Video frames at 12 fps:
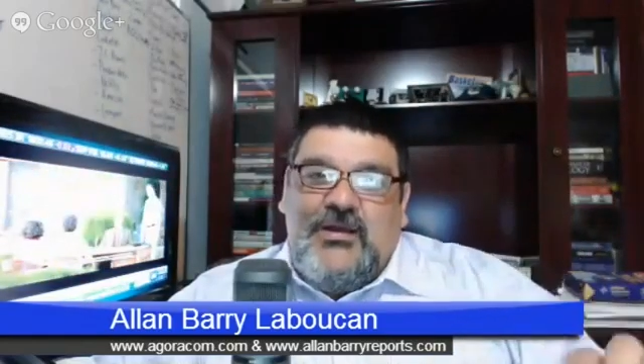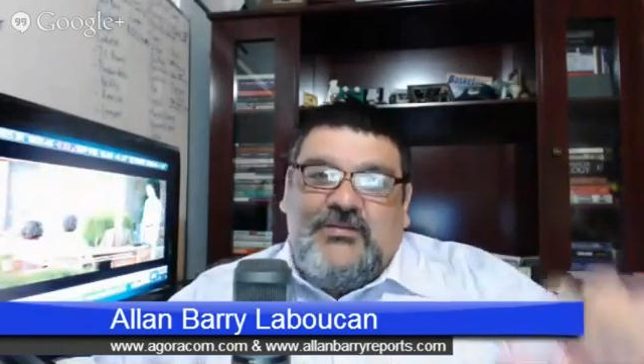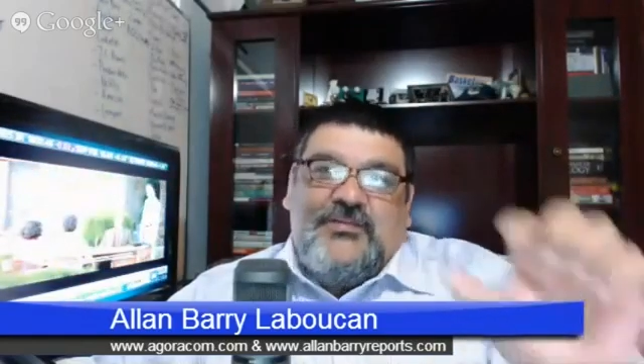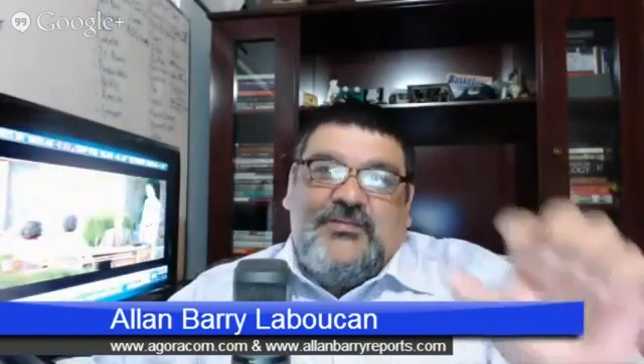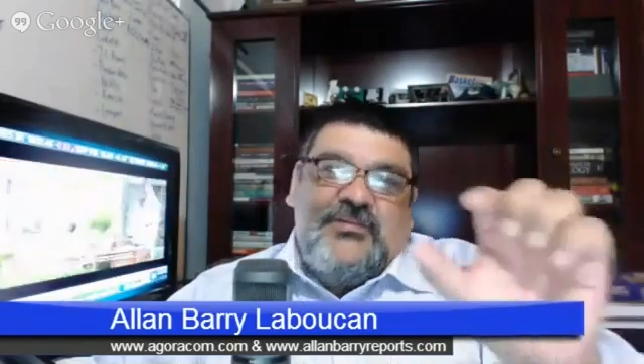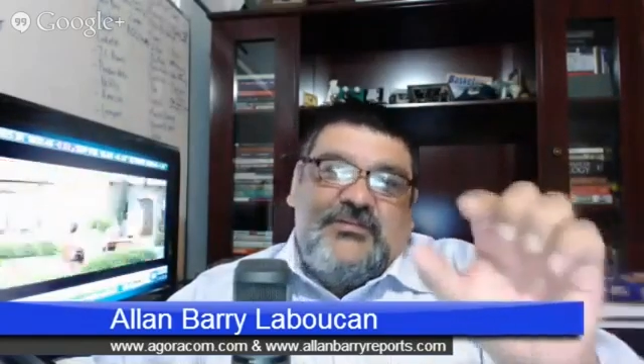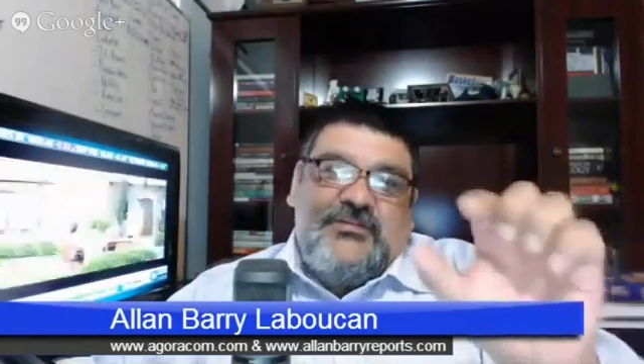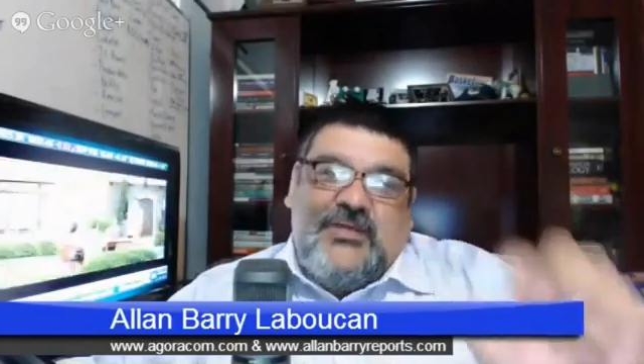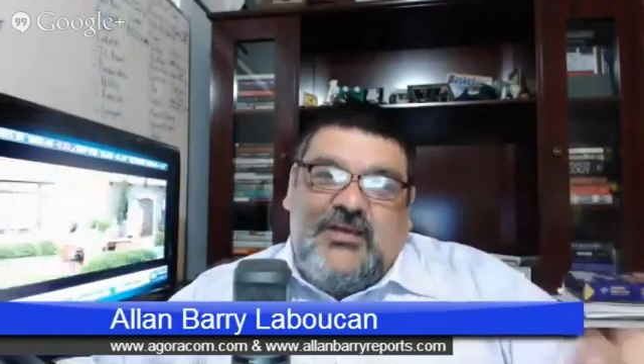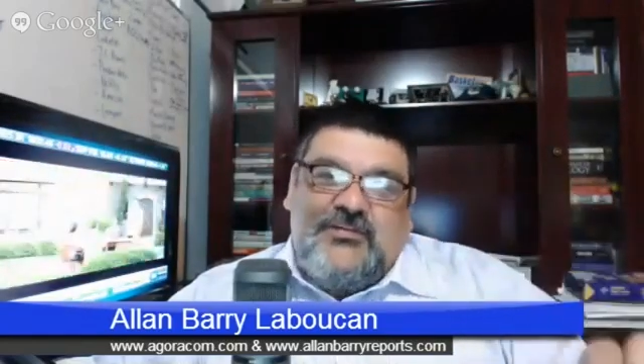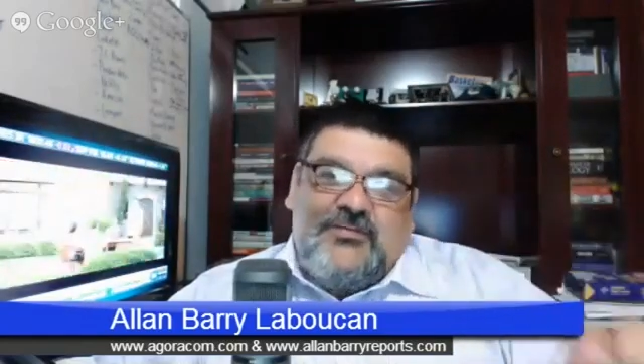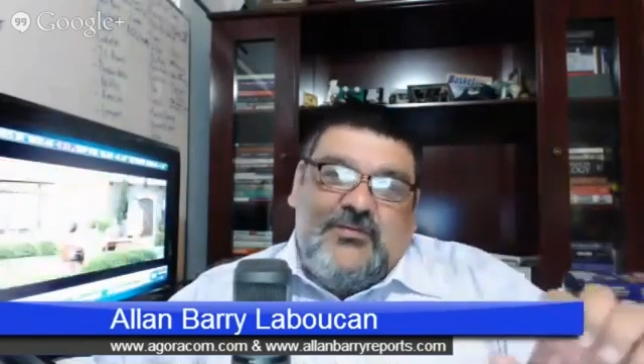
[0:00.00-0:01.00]
doesn't
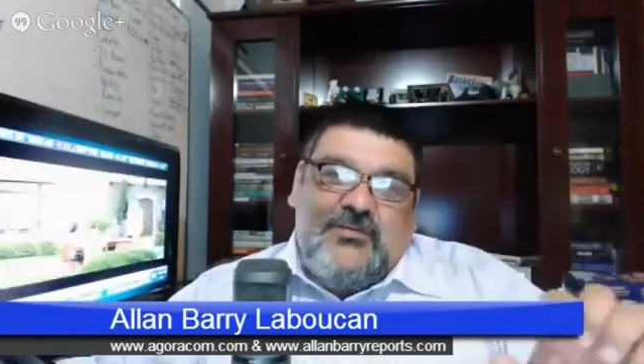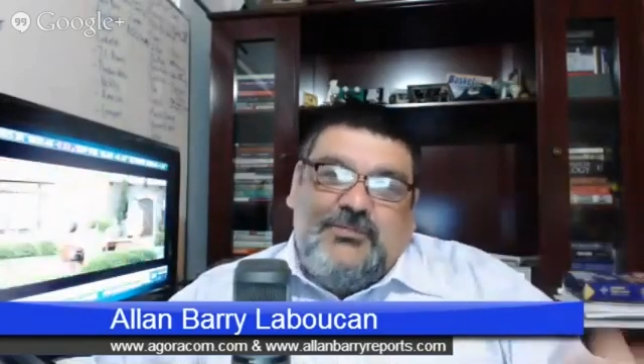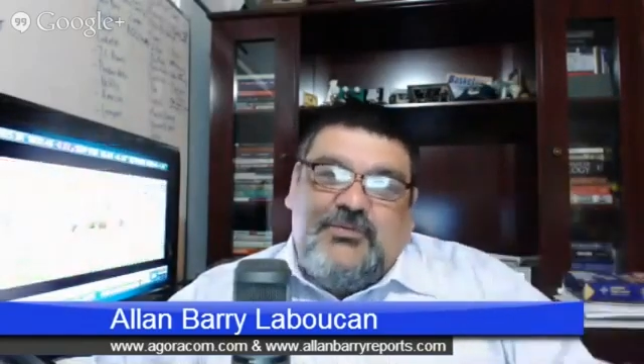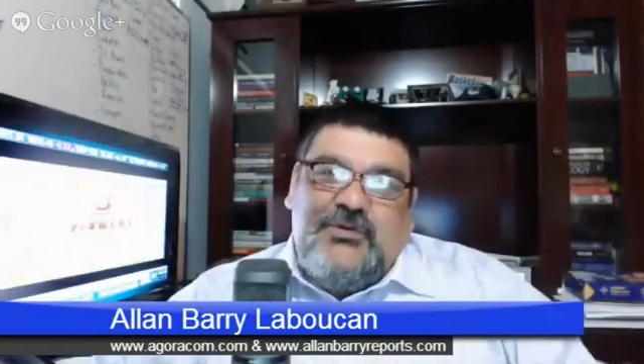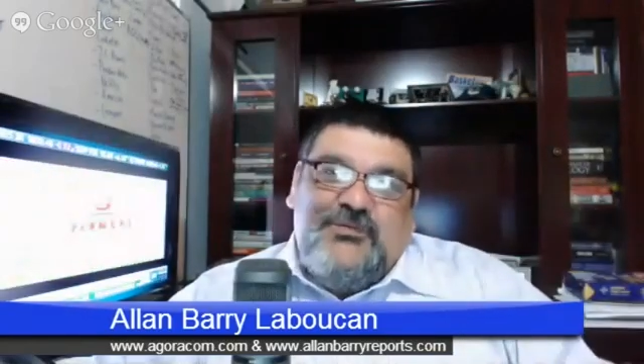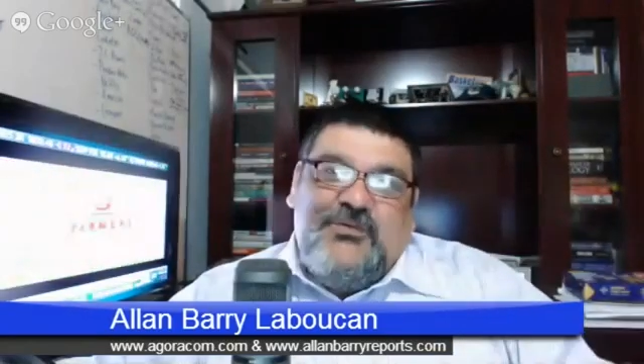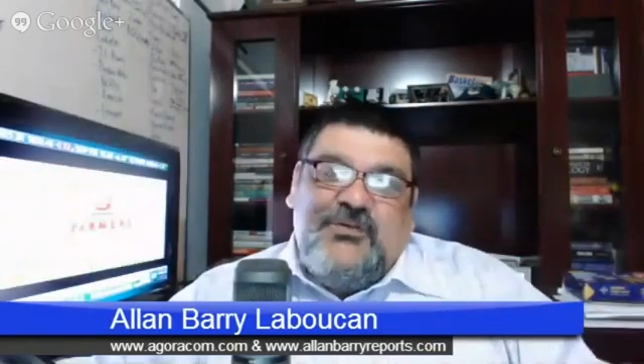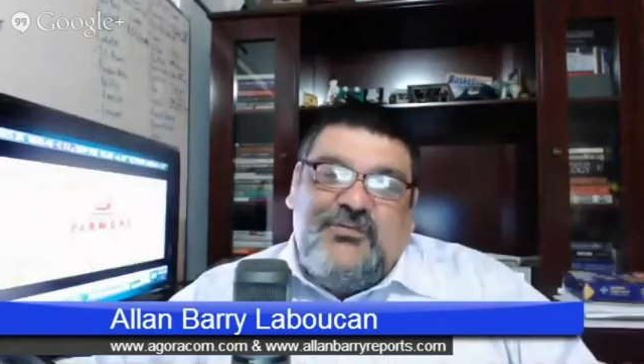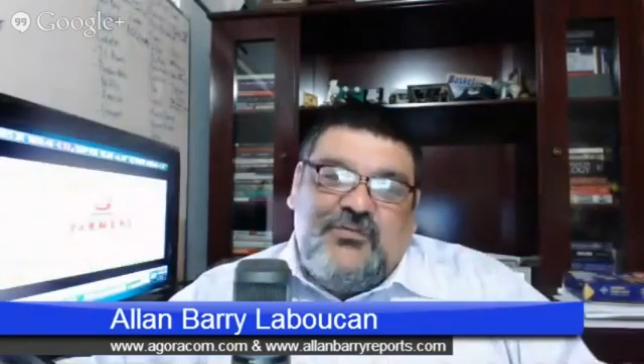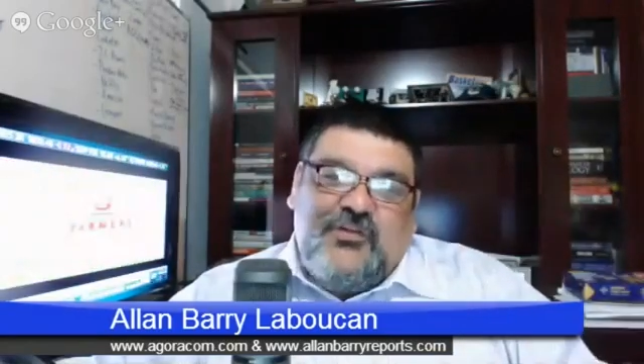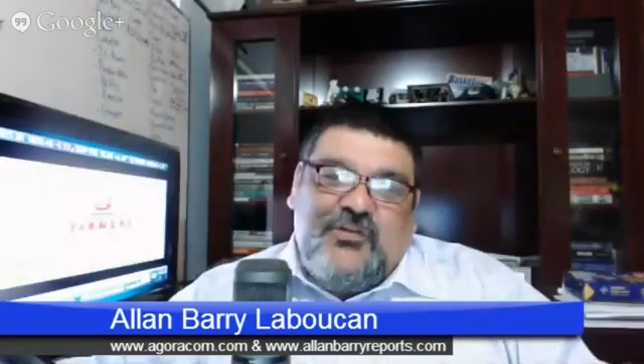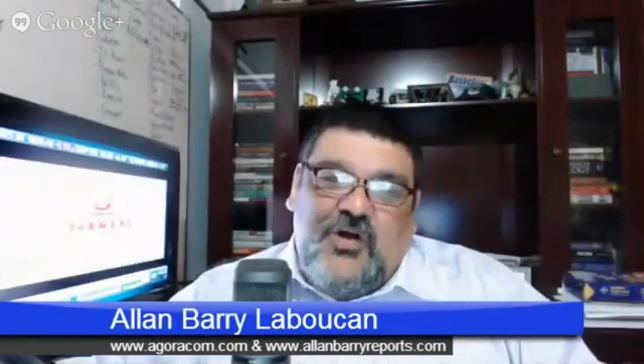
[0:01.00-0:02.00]
test the
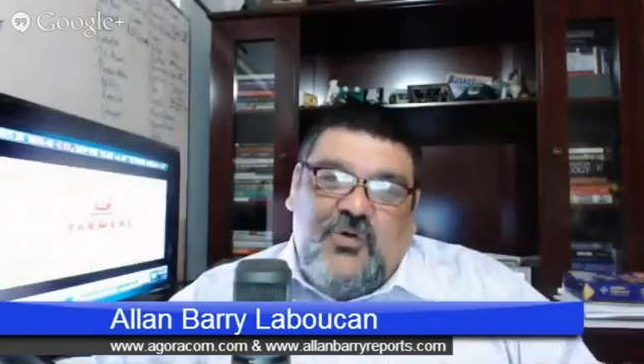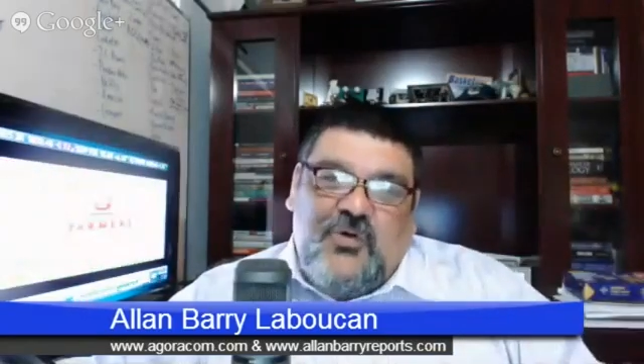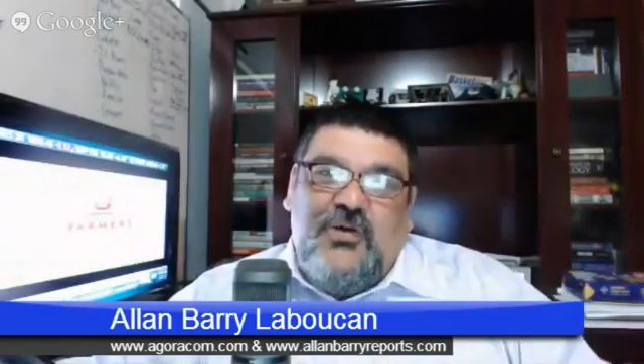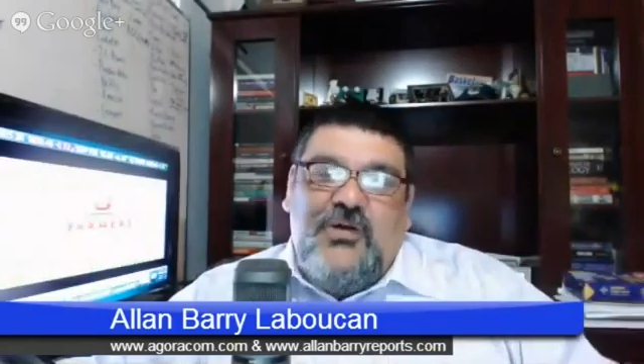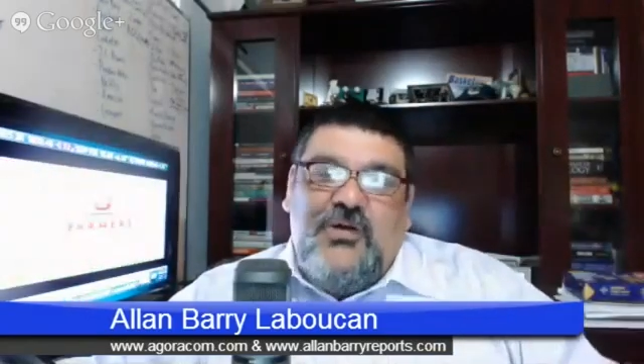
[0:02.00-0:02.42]
previous low.